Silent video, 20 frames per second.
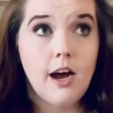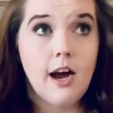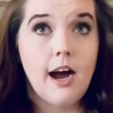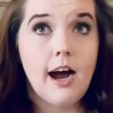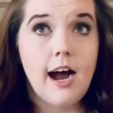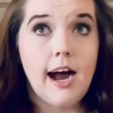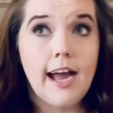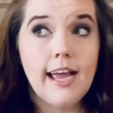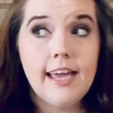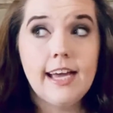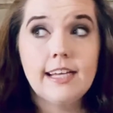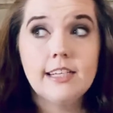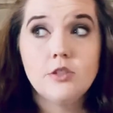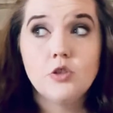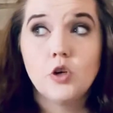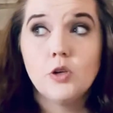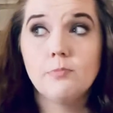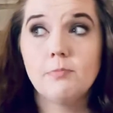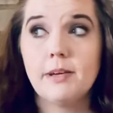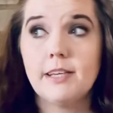I had
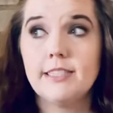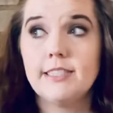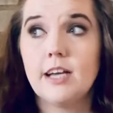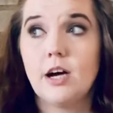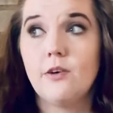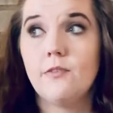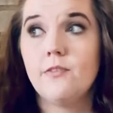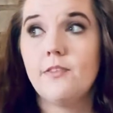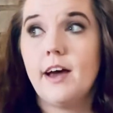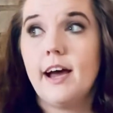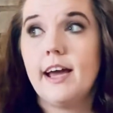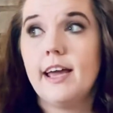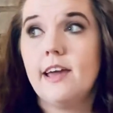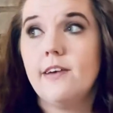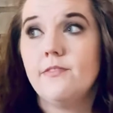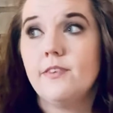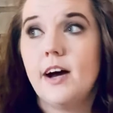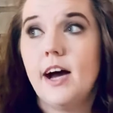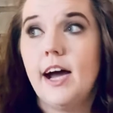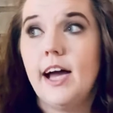told myself that
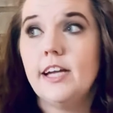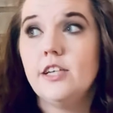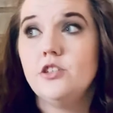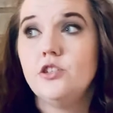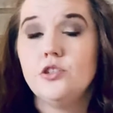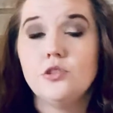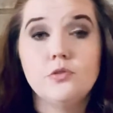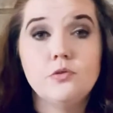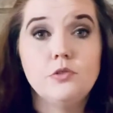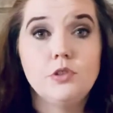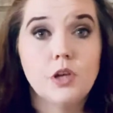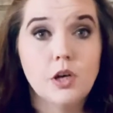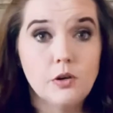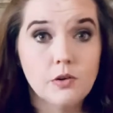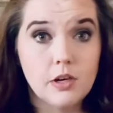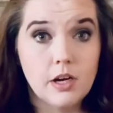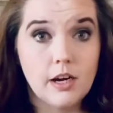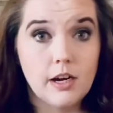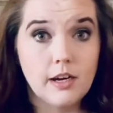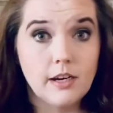if I do
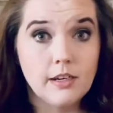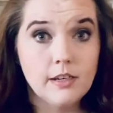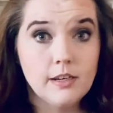yoga